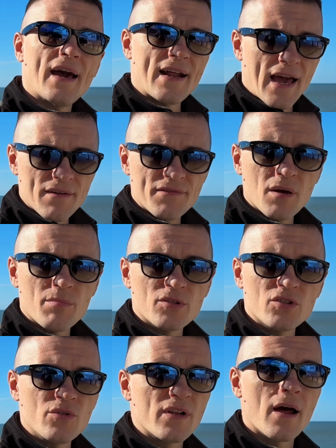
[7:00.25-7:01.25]
And I have the
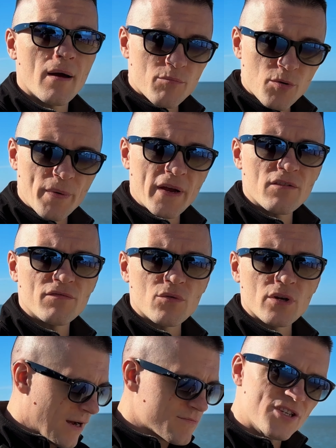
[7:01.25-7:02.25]
opportunity, and I'm prepared
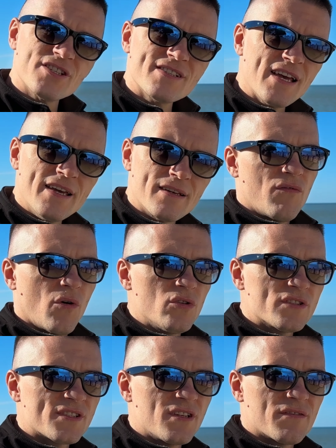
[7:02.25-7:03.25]
for it. I'm just saying, if
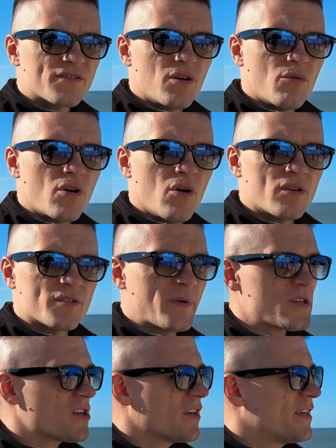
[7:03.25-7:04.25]
all the stuff's going on,
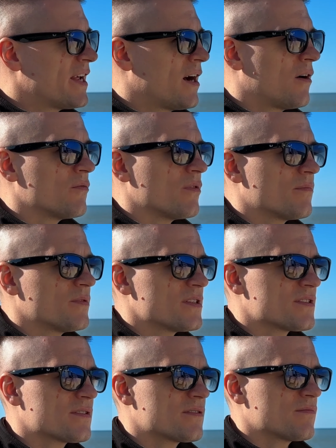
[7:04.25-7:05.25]
especially now,
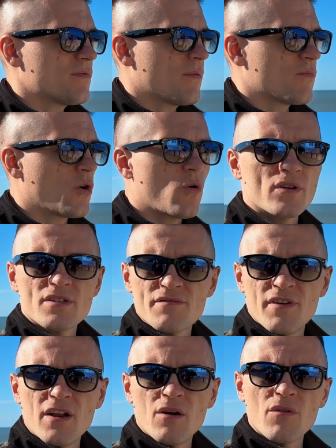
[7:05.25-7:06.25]
I'm recording this
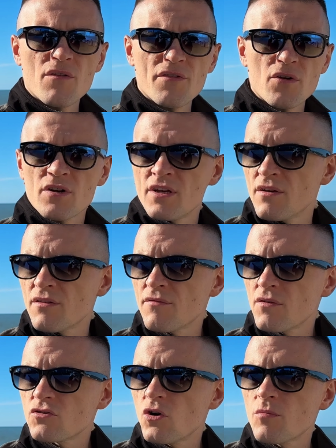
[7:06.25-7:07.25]
video on the 30th
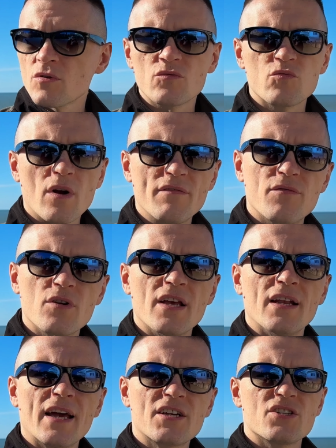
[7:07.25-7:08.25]
of October, right for the
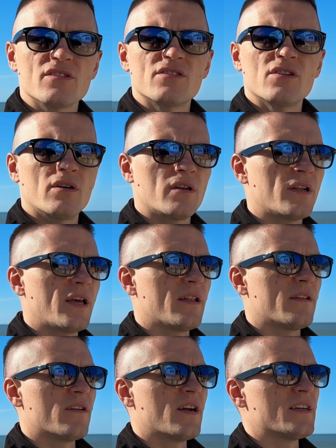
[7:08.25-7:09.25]
elections
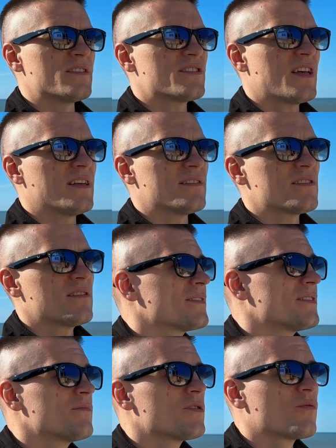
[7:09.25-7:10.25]
in the United States. At
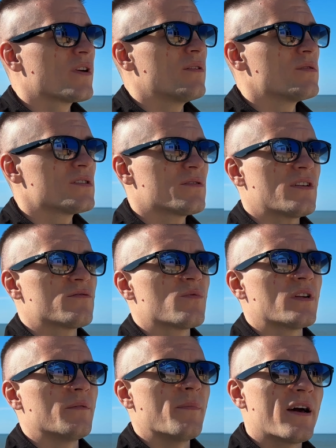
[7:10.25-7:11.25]
some degree, it doesn't
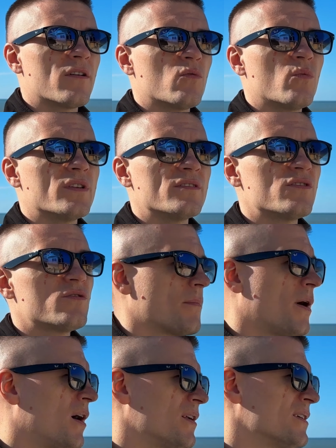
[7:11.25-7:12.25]
really matter who wins,
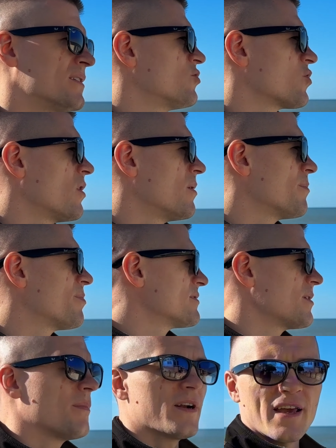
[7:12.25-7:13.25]
Kamala, Trump,
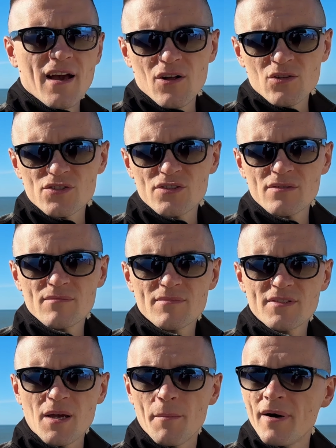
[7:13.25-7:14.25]
somebody else,
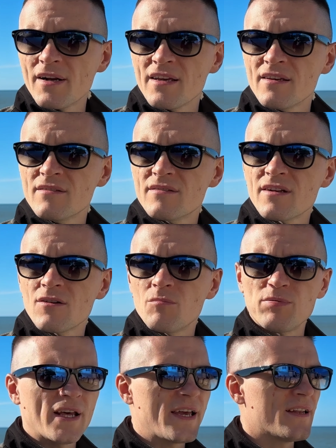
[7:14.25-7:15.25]
somebody, you know,
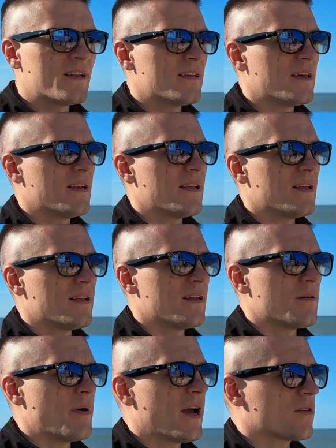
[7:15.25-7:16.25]
playing in
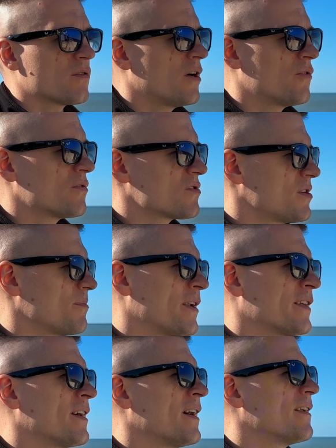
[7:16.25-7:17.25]
the background, something
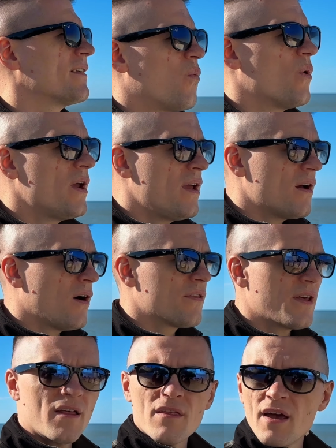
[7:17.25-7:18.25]
like that. We, on
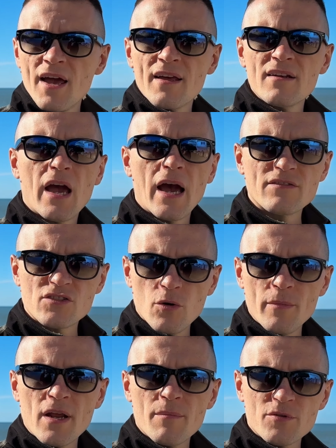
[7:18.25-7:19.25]
the other hand, have so
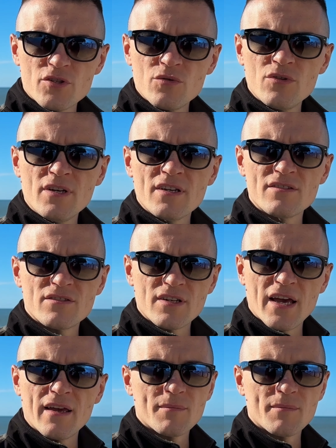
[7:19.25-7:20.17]
many opportunities today.